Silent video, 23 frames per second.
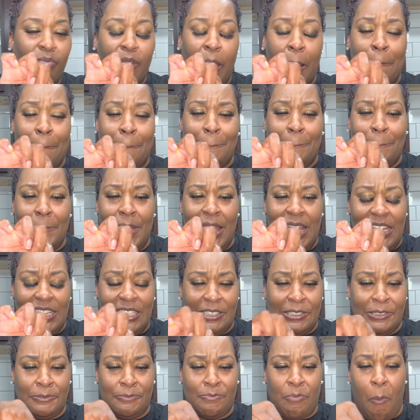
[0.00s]

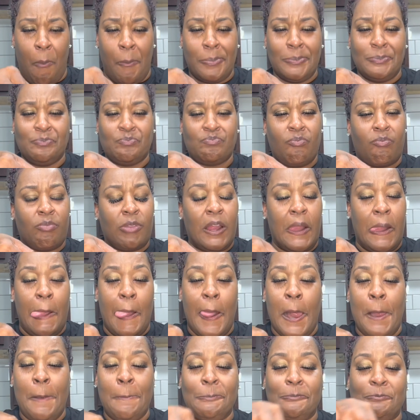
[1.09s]
man,
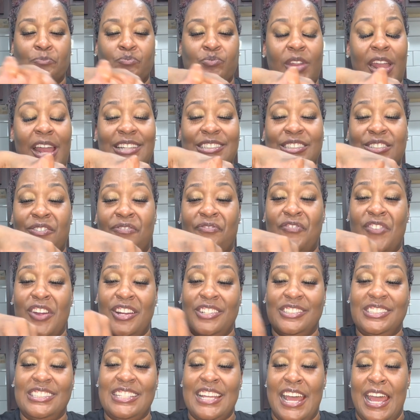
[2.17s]
that's the
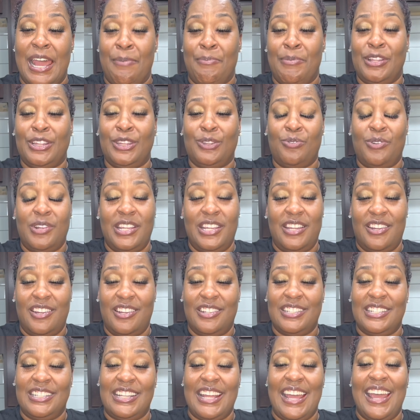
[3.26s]
first time in 3
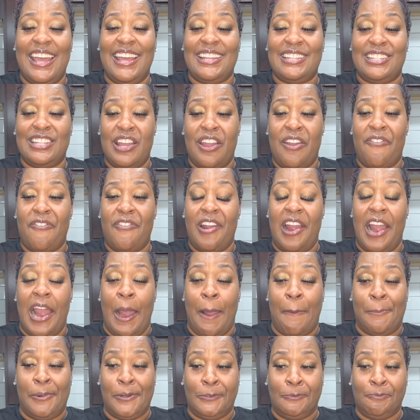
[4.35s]
years that has ever
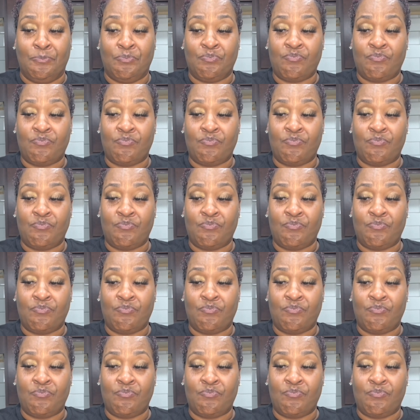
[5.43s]
happened.